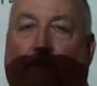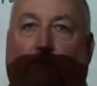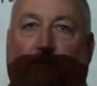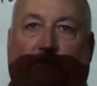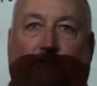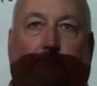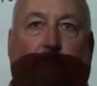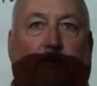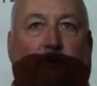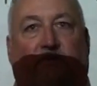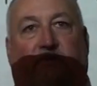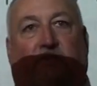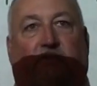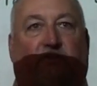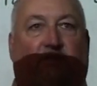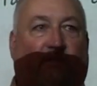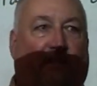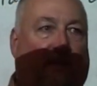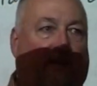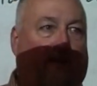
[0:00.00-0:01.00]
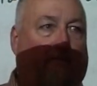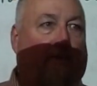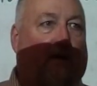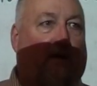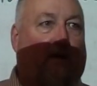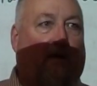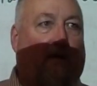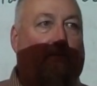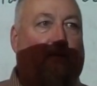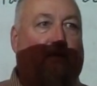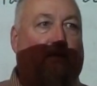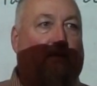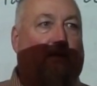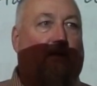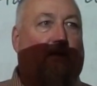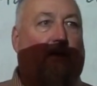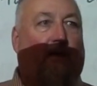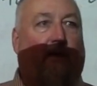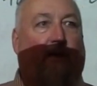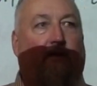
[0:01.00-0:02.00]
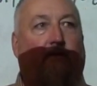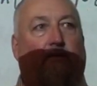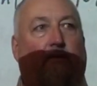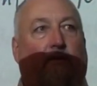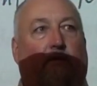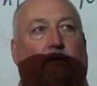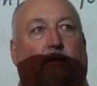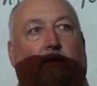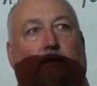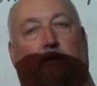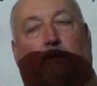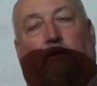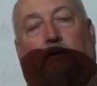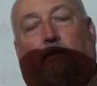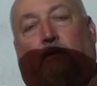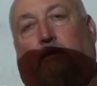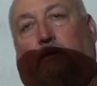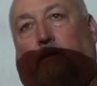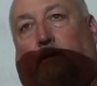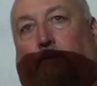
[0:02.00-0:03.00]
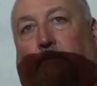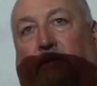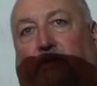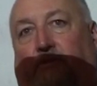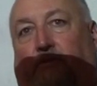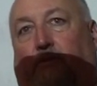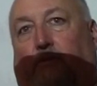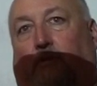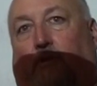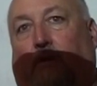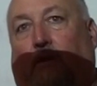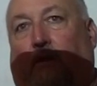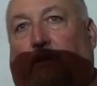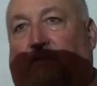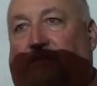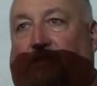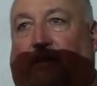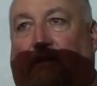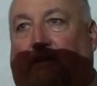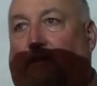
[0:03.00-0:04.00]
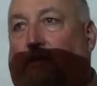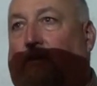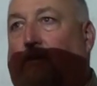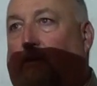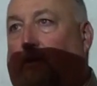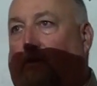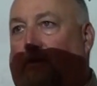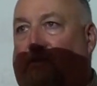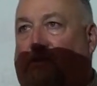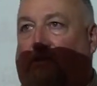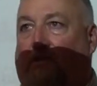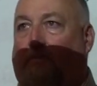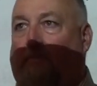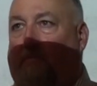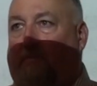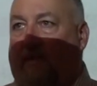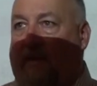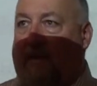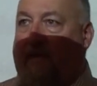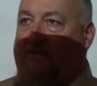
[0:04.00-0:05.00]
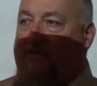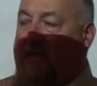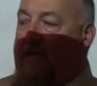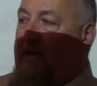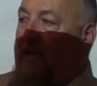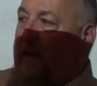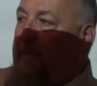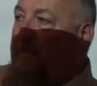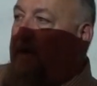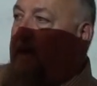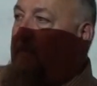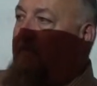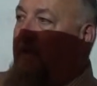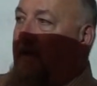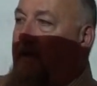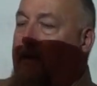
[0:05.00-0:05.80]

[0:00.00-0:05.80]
there was a person standing behind me in line, a little bit too close. I didn't notice him, and as I came up, my